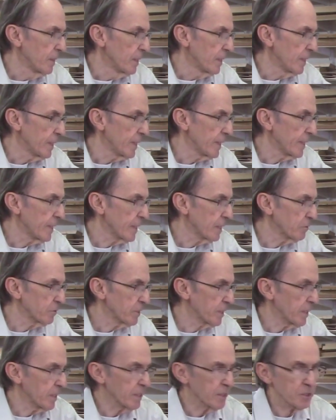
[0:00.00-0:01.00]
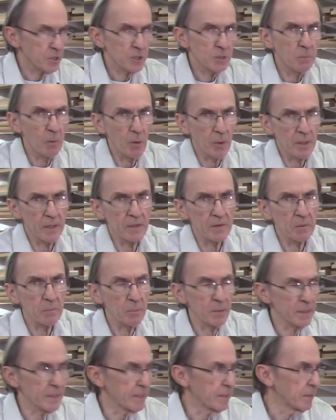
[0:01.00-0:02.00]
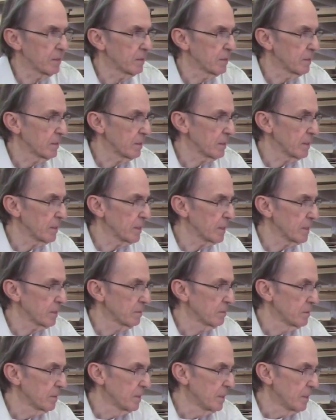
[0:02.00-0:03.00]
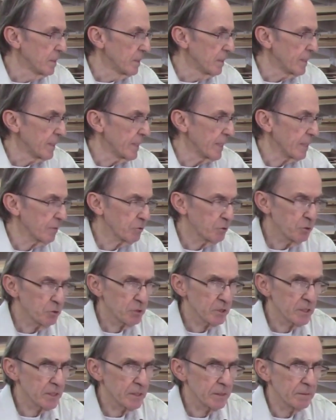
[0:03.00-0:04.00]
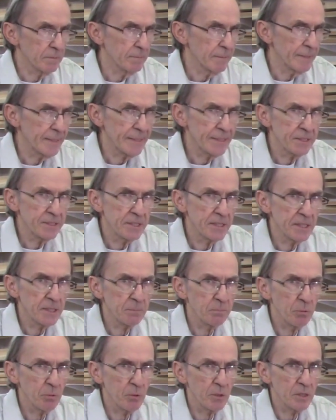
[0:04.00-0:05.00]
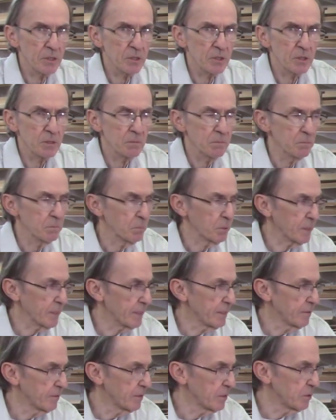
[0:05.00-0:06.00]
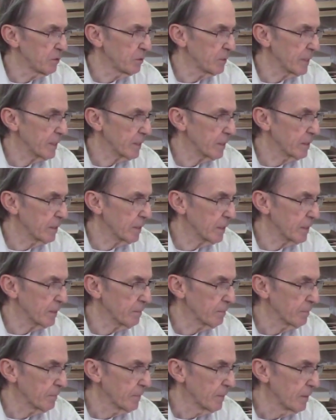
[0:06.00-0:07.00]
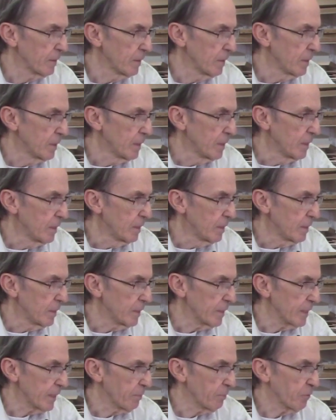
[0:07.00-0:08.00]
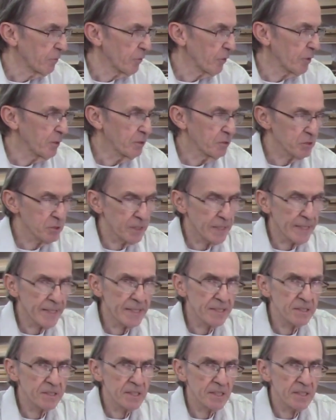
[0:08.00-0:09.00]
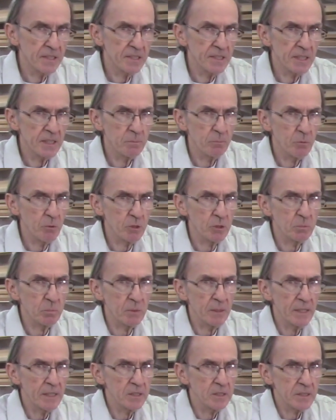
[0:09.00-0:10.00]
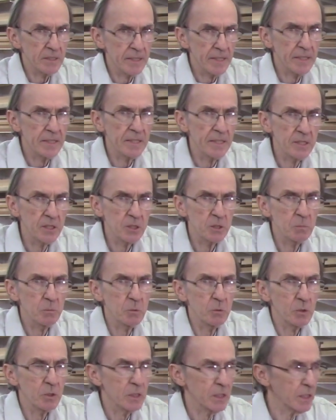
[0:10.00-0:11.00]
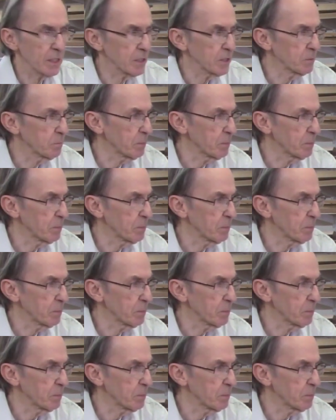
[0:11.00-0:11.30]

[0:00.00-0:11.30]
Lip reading: And I was getting a lot of smoking of the blade. And I was using an 8 teeth per inch blade to do that cutting. And I prefer using 8 and 10 teeth per inch blades because I get nice smooth cuts.